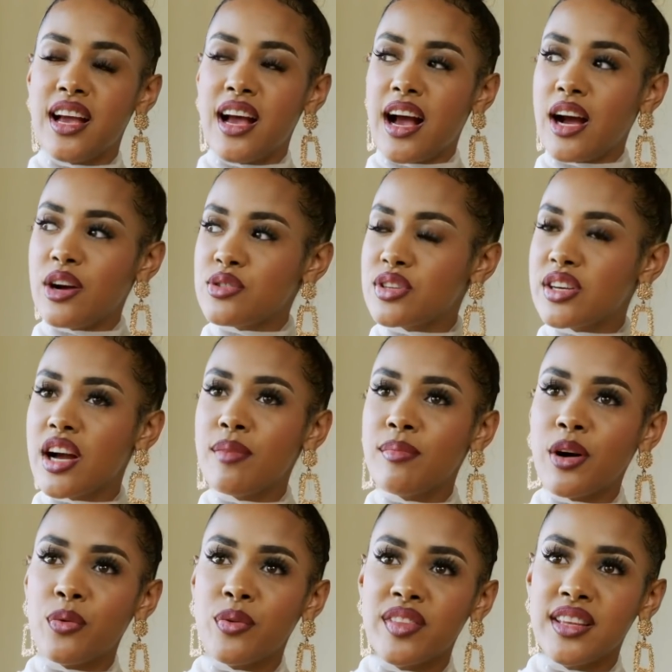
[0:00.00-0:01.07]
how to come
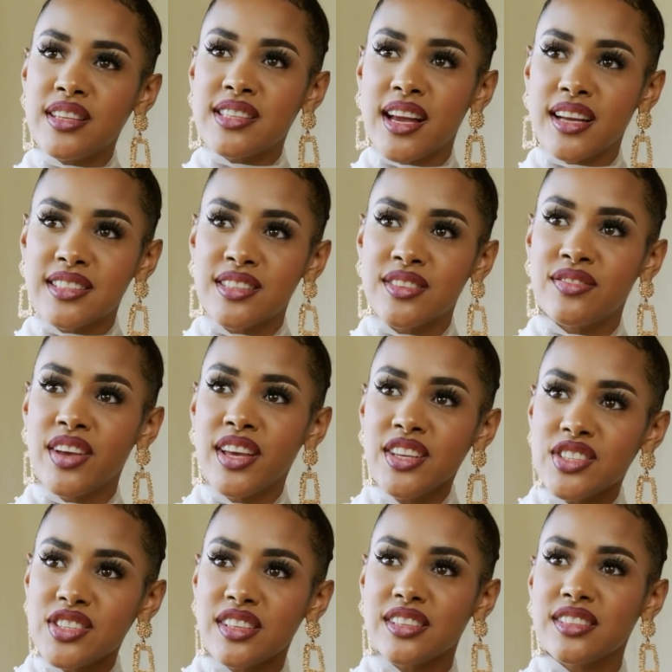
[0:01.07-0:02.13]
out with these
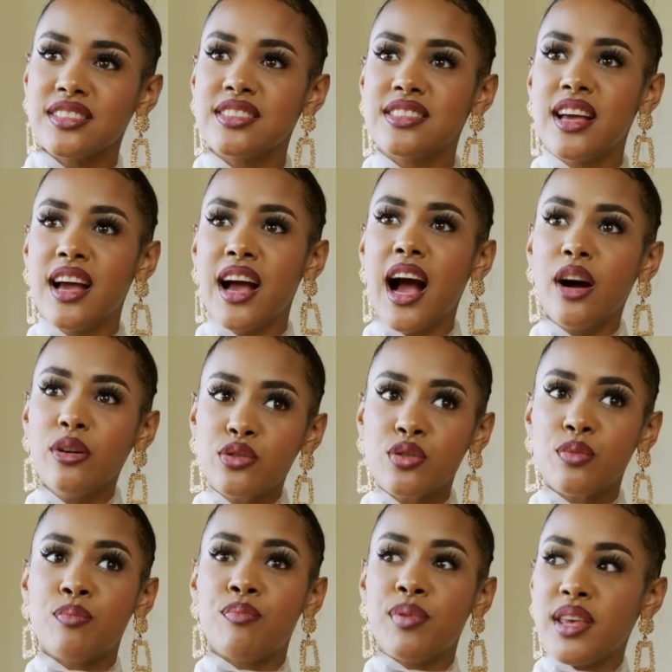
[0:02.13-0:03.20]
activations, how to
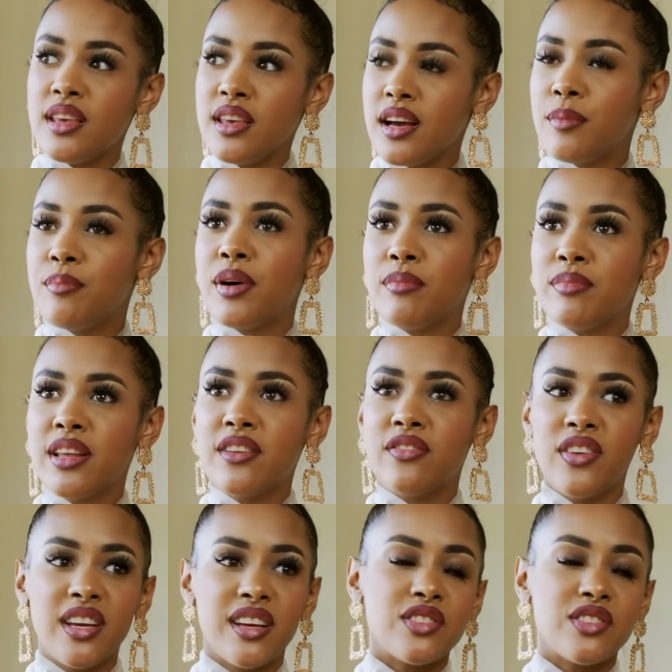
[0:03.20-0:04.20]
be a public figure.